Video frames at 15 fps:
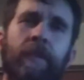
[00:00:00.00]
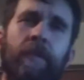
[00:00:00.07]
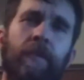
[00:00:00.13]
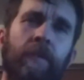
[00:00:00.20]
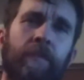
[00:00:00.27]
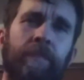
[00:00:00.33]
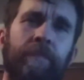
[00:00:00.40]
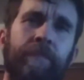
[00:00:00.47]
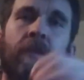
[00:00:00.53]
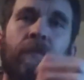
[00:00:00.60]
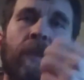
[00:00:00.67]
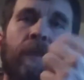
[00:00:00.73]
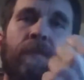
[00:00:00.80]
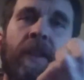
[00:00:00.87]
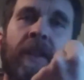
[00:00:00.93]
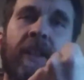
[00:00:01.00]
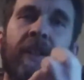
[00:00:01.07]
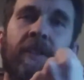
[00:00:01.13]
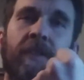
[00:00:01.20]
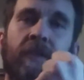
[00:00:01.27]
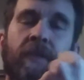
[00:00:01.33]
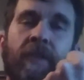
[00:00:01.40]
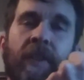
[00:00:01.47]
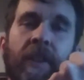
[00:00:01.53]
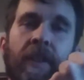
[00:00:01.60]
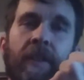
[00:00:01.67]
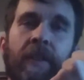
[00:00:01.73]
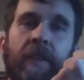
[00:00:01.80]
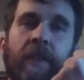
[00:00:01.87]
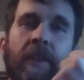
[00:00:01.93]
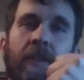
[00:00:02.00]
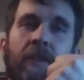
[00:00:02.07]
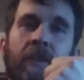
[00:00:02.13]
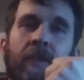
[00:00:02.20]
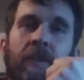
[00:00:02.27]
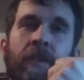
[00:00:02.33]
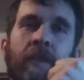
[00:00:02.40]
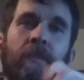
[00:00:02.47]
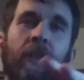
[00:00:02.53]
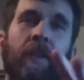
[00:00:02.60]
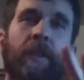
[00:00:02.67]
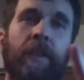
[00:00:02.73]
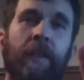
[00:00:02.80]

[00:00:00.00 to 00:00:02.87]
oil would make my hands itch. But